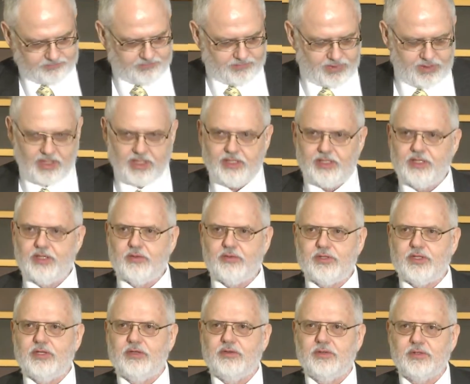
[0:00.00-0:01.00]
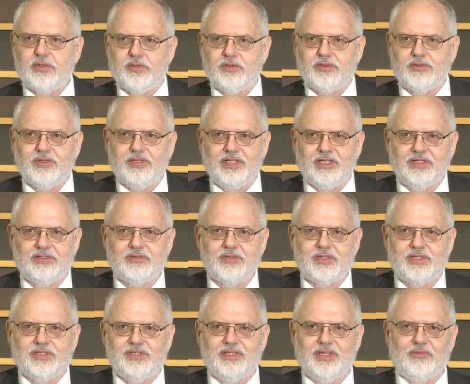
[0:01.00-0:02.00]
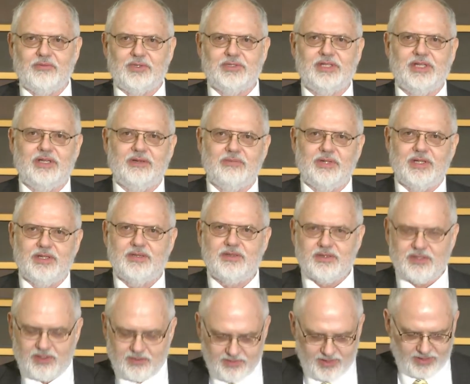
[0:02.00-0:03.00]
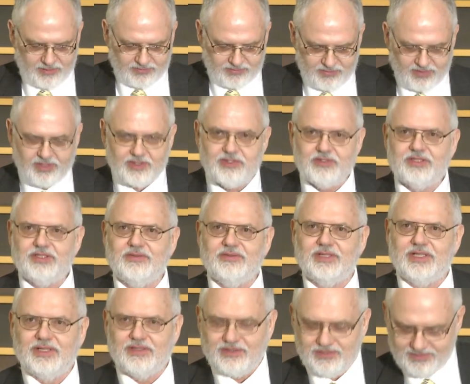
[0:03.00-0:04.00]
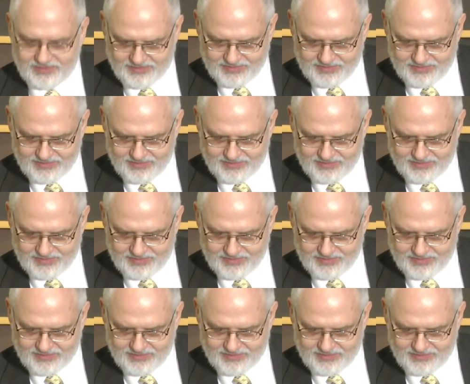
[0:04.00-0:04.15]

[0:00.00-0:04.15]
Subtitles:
United Healthcare is certainly interested now with databases. I'll be out talking to you later.